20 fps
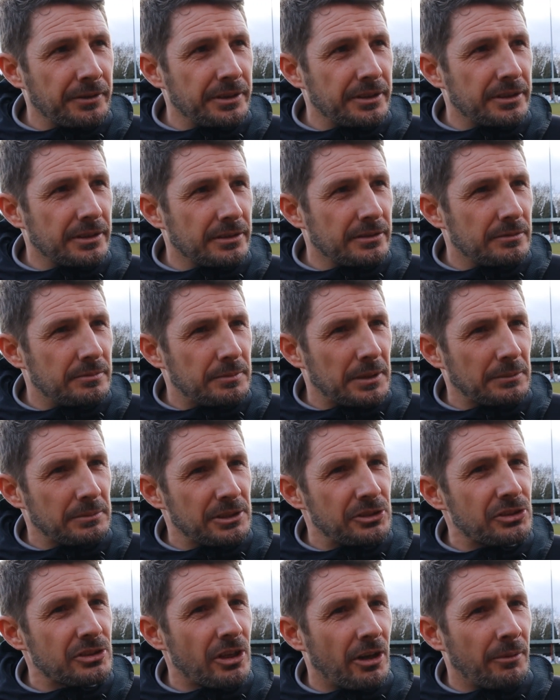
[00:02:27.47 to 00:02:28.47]
You can probably
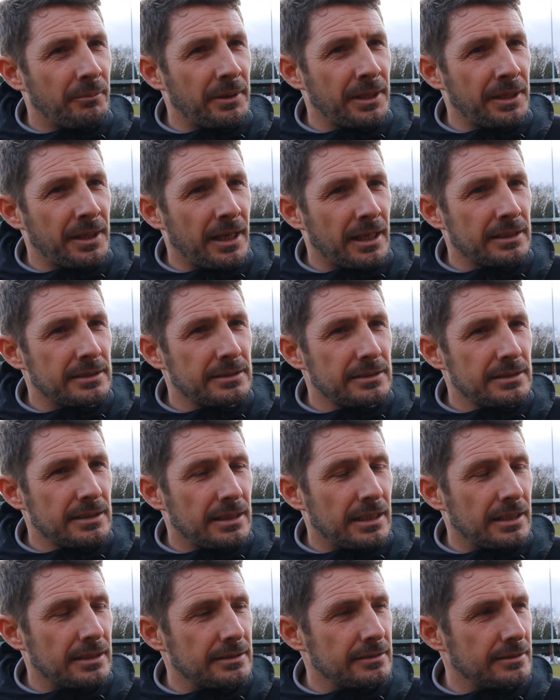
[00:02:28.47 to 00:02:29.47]
slot him in
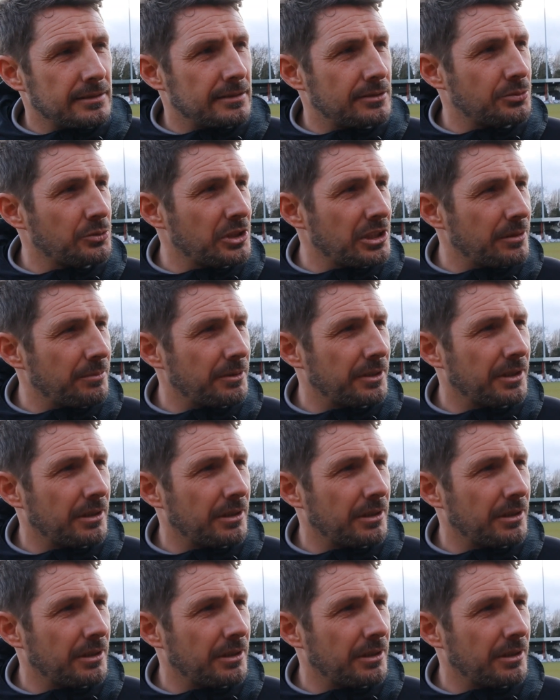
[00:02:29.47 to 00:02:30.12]
at sweeper.